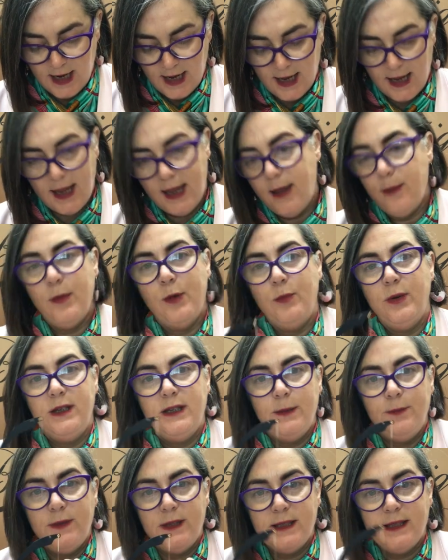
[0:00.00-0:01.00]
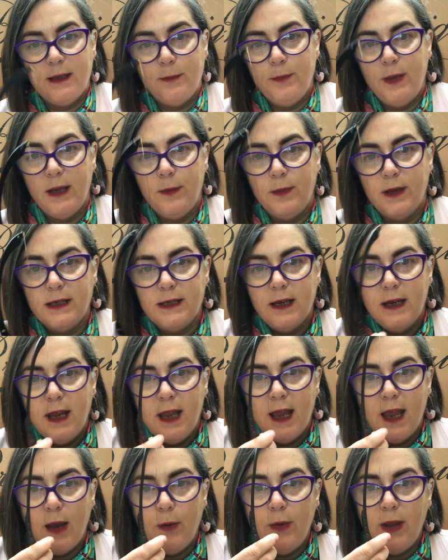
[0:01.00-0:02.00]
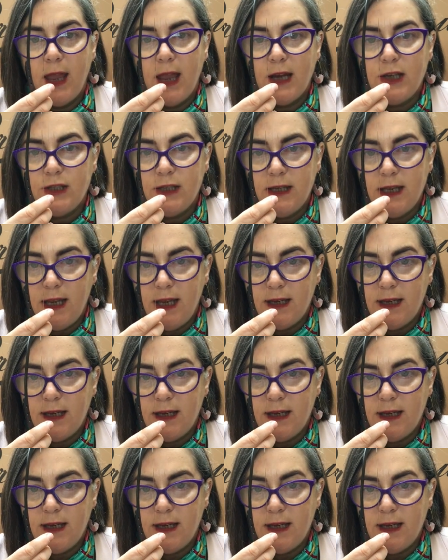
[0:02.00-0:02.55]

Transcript: and we dip this in pigment, and we actually,